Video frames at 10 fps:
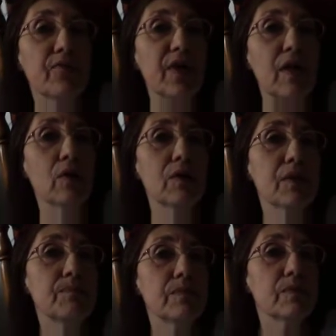
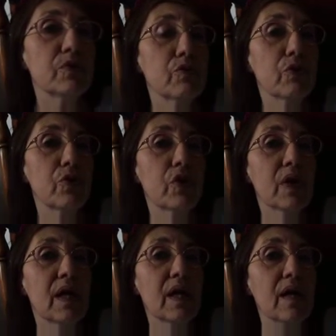found truth,
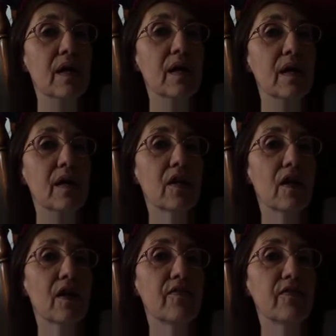
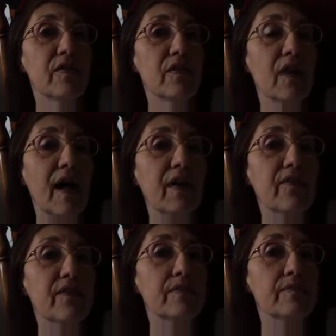love, life,
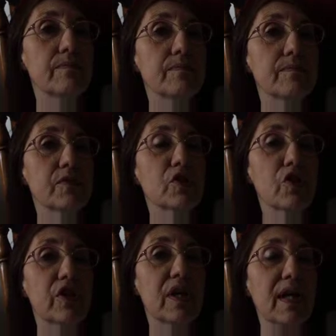
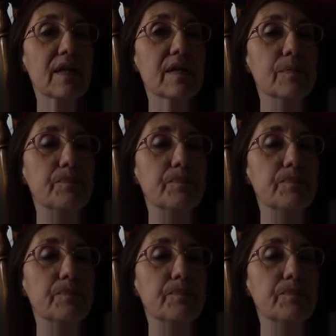good things.